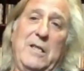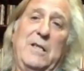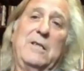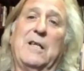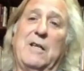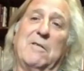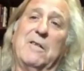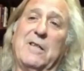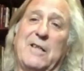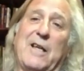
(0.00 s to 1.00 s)

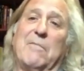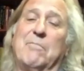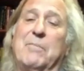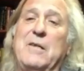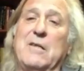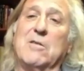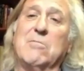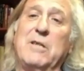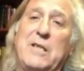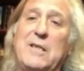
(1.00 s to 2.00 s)
that piece.
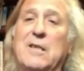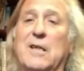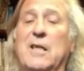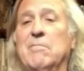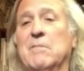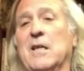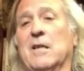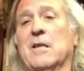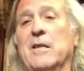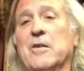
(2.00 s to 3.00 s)
We need to keep
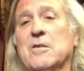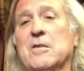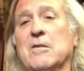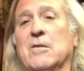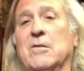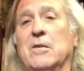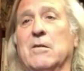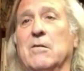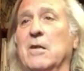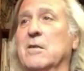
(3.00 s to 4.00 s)
that connection going,
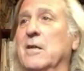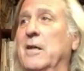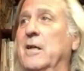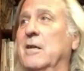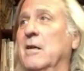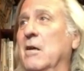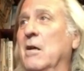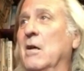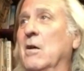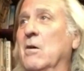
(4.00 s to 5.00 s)
or it's like
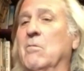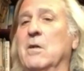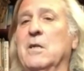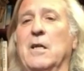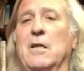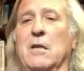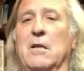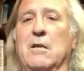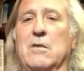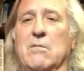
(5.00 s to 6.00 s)
one day the
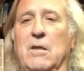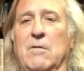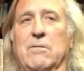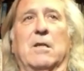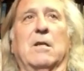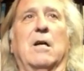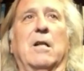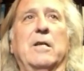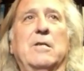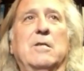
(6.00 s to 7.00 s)
kids are off to
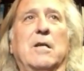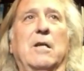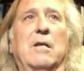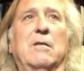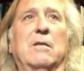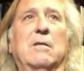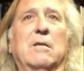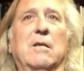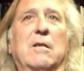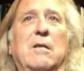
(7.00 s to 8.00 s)
college, and
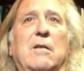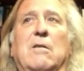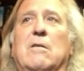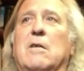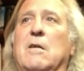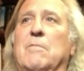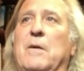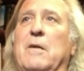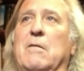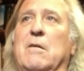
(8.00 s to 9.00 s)
you look up
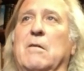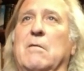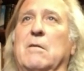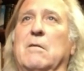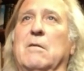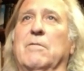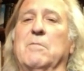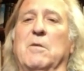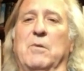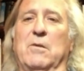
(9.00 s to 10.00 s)

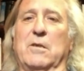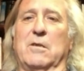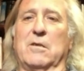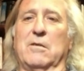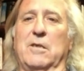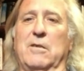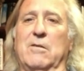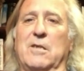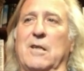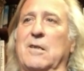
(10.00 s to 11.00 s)
from your bowl of
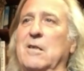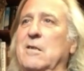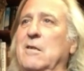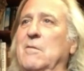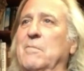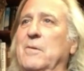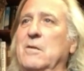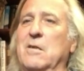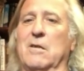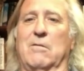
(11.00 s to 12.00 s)
Cheerios at this other
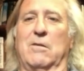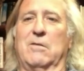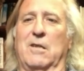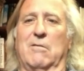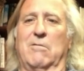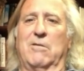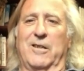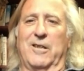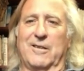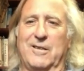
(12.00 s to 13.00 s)
person, you go, who
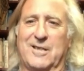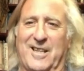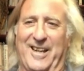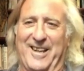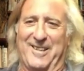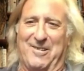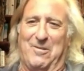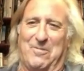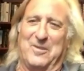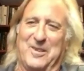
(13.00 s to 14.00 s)
the hell is that
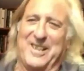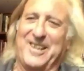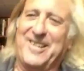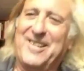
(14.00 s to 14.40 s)
over there?